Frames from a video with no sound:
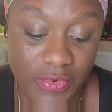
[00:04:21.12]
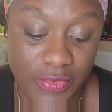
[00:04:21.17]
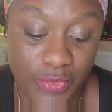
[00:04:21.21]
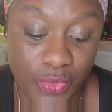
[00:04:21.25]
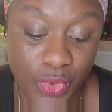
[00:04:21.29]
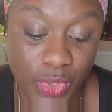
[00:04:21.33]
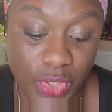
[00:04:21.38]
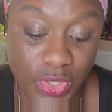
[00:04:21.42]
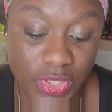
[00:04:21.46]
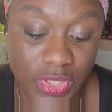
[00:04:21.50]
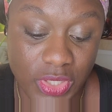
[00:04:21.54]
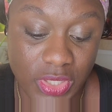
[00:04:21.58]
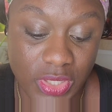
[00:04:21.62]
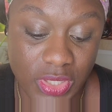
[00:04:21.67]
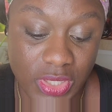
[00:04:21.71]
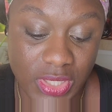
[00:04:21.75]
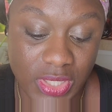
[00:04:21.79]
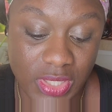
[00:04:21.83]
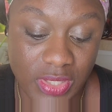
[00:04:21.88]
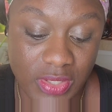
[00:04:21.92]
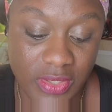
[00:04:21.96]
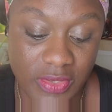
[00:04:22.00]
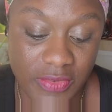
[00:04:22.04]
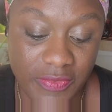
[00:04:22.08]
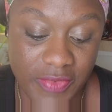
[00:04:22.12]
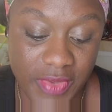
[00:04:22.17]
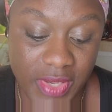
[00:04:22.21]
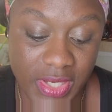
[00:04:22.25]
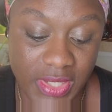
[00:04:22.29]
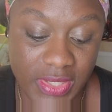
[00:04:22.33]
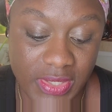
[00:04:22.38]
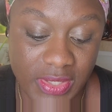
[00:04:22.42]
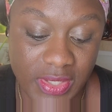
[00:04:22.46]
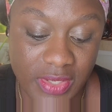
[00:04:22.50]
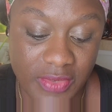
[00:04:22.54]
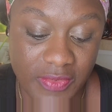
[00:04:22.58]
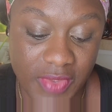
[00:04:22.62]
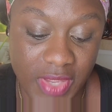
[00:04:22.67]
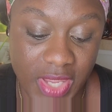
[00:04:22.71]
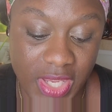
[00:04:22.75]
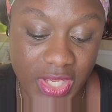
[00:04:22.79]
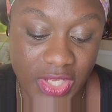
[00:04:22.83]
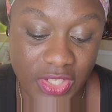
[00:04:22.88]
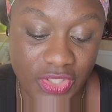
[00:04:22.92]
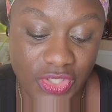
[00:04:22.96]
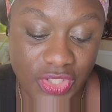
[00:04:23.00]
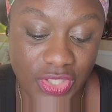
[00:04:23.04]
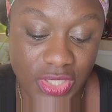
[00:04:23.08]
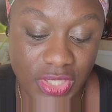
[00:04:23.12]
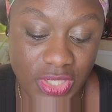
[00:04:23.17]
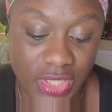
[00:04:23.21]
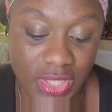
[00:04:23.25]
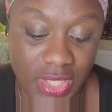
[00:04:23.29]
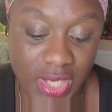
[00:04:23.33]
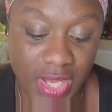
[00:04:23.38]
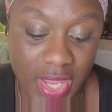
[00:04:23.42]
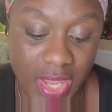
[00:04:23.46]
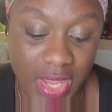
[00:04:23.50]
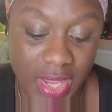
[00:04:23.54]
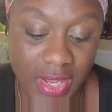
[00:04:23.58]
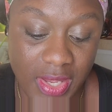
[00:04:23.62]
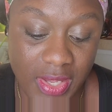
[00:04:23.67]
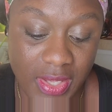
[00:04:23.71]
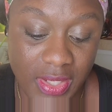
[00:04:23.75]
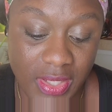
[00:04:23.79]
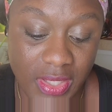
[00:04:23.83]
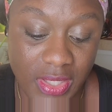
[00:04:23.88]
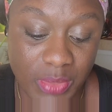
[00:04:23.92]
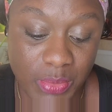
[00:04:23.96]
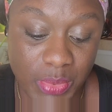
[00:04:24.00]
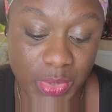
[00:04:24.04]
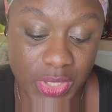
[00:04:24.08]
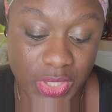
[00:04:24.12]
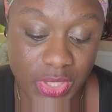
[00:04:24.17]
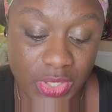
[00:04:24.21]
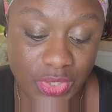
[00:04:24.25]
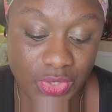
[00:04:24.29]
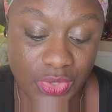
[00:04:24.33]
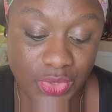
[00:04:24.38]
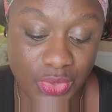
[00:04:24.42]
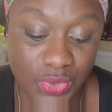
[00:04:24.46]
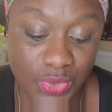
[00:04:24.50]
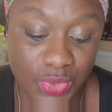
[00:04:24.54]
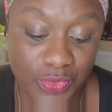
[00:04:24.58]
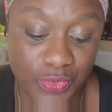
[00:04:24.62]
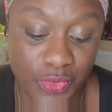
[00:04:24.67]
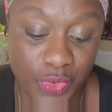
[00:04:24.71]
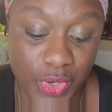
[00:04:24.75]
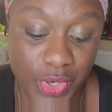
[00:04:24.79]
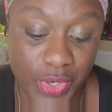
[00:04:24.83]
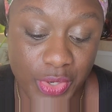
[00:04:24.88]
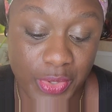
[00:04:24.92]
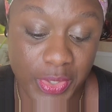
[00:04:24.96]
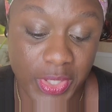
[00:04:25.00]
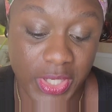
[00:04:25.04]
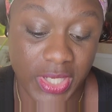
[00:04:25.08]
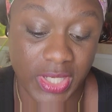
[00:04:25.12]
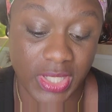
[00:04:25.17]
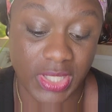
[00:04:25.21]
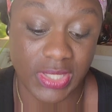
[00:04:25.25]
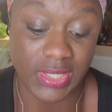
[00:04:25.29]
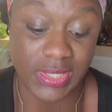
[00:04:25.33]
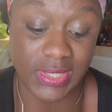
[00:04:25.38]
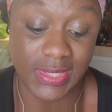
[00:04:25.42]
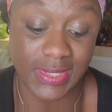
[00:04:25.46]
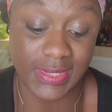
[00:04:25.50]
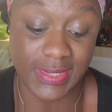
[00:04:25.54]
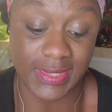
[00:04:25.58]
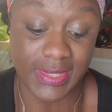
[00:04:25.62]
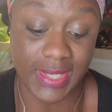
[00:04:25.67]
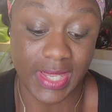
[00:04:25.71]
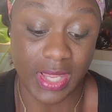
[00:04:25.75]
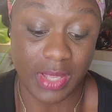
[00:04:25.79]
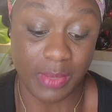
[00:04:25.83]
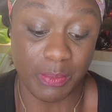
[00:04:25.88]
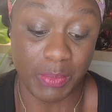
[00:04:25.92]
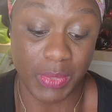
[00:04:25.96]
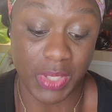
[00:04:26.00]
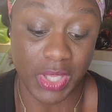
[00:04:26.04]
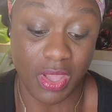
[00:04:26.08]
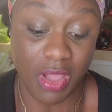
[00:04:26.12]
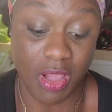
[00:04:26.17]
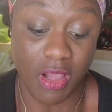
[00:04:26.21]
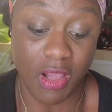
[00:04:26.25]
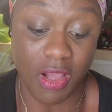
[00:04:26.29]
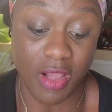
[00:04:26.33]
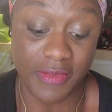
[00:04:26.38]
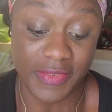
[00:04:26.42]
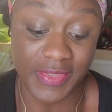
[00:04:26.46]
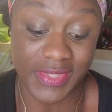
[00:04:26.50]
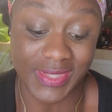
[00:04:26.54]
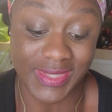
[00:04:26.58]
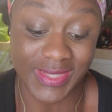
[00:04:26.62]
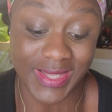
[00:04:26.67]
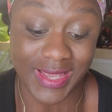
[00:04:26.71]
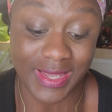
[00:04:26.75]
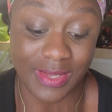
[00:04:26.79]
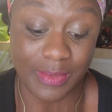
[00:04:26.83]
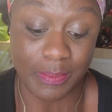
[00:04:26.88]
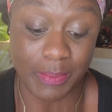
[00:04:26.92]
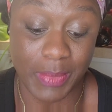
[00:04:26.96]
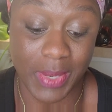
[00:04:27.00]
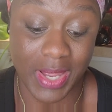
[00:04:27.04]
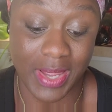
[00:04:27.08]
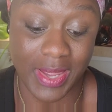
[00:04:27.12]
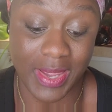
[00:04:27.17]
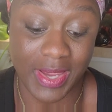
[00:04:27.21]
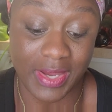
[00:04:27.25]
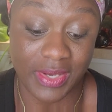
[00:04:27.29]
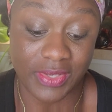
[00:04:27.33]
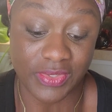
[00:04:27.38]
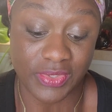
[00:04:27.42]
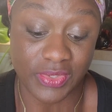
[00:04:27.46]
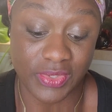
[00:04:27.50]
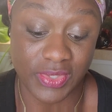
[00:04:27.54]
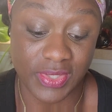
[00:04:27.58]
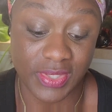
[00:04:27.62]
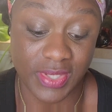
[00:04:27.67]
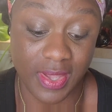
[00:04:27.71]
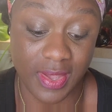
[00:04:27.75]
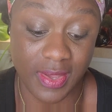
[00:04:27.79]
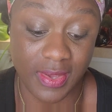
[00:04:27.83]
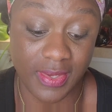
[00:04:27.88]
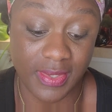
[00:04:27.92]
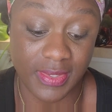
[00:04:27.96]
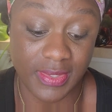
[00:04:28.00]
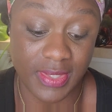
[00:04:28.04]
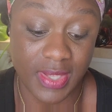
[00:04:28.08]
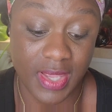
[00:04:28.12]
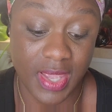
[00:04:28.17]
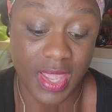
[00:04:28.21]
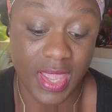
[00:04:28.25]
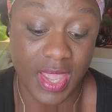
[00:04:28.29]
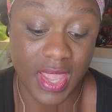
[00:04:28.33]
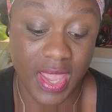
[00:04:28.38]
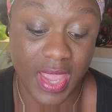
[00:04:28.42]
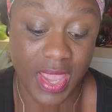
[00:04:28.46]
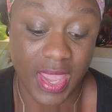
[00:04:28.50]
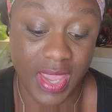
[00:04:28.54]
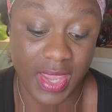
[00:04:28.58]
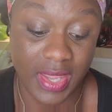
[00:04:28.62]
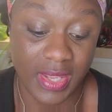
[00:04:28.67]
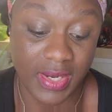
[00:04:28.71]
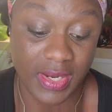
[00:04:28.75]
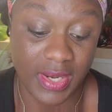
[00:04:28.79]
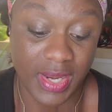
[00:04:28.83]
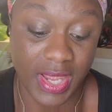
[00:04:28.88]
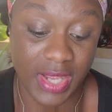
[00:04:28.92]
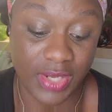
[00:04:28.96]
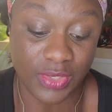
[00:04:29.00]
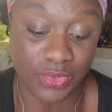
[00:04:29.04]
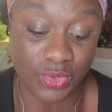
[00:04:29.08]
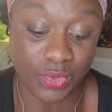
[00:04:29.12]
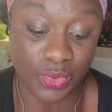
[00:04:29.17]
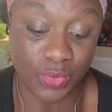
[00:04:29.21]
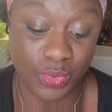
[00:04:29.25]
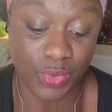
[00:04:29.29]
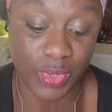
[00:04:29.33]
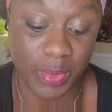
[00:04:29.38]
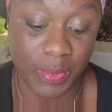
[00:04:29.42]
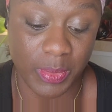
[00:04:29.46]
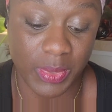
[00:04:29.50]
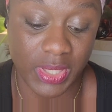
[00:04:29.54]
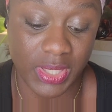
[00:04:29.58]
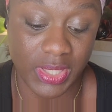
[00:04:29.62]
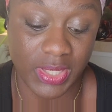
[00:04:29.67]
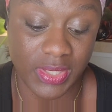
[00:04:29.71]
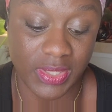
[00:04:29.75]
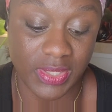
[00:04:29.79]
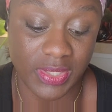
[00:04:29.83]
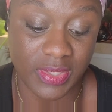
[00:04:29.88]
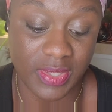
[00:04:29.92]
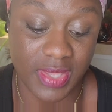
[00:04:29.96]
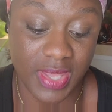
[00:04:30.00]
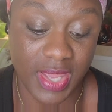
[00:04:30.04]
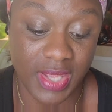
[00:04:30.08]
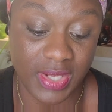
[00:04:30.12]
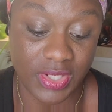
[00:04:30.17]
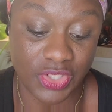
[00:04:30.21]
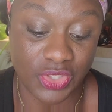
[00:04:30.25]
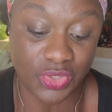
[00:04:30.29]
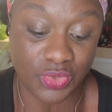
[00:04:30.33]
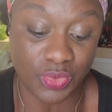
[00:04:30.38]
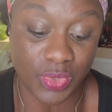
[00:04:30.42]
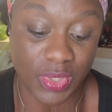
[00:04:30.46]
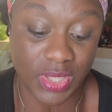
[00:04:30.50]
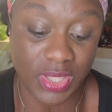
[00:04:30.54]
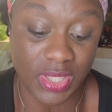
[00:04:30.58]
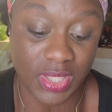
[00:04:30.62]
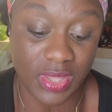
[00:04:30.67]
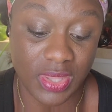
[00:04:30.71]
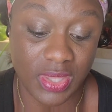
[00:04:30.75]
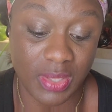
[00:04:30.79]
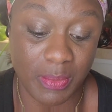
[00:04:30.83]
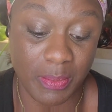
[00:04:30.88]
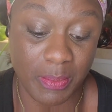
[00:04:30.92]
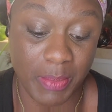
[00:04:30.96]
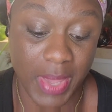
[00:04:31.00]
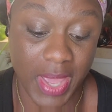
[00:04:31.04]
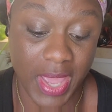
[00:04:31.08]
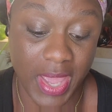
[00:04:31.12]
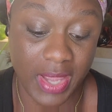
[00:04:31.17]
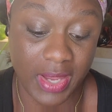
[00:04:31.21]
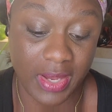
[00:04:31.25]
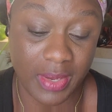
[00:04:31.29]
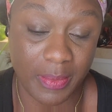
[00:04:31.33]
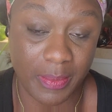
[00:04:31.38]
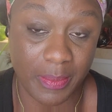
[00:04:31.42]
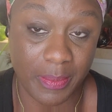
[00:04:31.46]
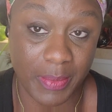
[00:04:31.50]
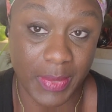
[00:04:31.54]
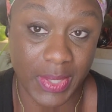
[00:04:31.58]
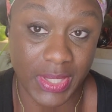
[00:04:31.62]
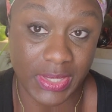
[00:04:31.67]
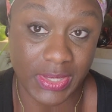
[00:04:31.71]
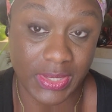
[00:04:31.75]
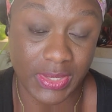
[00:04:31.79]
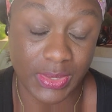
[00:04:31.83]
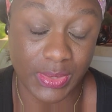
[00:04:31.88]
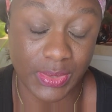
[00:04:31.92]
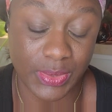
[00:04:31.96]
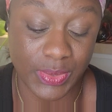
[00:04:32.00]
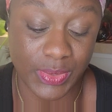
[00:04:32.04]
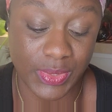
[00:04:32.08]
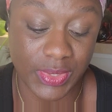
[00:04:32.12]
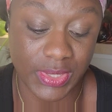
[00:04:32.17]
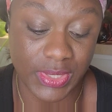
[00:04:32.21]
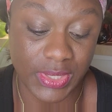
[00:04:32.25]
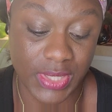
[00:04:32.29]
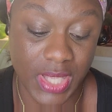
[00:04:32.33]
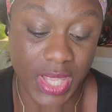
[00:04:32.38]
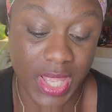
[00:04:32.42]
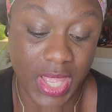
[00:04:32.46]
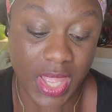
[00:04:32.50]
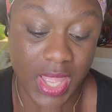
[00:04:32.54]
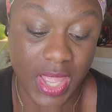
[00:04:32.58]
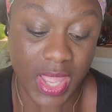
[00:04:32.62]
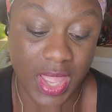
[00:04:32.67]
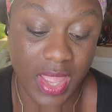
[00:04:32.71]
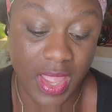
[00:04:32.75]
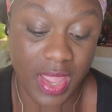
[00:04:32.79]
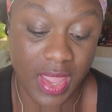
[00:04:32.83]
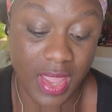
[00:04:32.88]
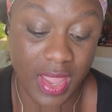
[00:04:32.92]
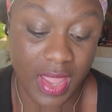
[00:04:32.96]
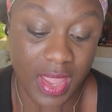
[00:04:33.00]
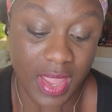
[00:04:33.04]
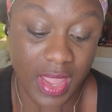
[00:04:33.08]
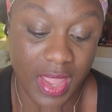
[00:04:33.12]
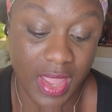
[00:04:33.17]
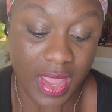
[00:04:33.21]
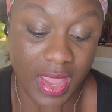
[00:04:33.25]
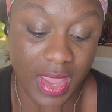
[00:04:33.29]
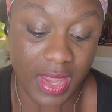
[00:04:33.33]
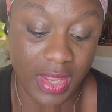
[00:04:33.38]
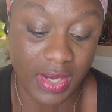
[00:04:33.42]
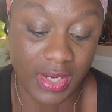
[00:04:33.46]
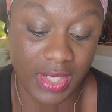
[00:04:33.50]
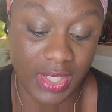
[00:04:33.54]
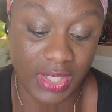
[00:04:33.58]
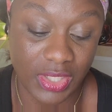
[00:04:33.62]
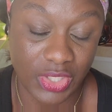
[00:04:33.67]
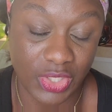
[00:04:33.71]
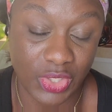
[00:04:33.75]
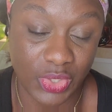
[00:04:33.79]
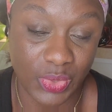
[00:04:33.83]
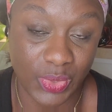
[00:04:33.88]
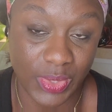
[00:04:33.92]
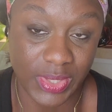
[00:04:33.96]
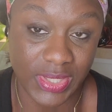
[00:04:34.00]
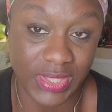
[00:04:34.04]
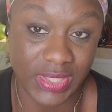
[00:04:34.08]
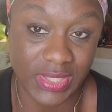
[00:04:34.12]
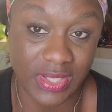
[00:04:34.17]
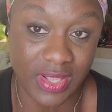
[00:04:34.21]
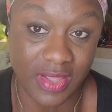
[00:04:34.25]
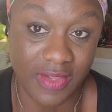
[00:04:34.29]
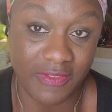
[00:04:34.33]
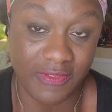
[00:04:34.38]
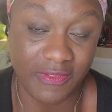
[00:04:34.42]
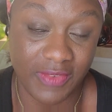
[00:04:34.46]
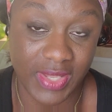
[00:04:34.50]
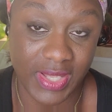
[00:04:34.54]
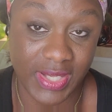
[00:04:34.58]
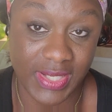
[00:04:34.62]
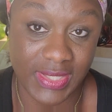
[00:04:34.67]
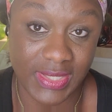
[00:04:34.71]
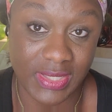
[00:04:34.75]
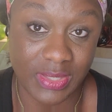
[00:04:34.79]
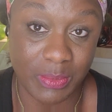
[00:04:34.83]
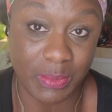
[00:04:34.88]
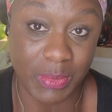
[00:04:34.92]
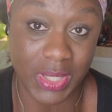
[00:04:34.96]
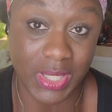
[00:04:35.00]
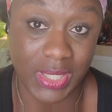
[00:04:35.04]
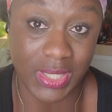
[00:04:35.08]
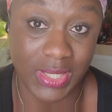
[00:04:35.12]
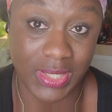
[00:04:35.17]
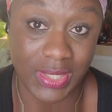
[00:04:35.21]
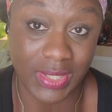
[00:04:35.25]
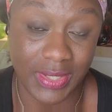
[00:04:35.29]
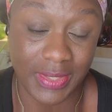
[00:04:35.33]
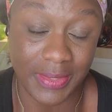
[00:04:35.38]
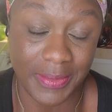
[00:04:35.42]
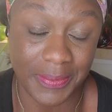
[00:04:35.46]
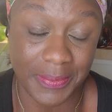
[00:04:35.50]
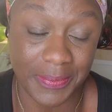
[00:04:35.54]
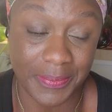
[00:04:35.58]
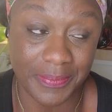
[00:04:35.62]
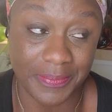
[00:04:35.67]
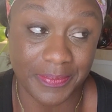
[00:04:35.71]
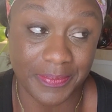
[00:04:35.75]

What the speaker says: Fortunately, the effects of aging and the potential for herniated disc can be offset by exercise and natural remedies that strengthen the back muscles and increase flexibility.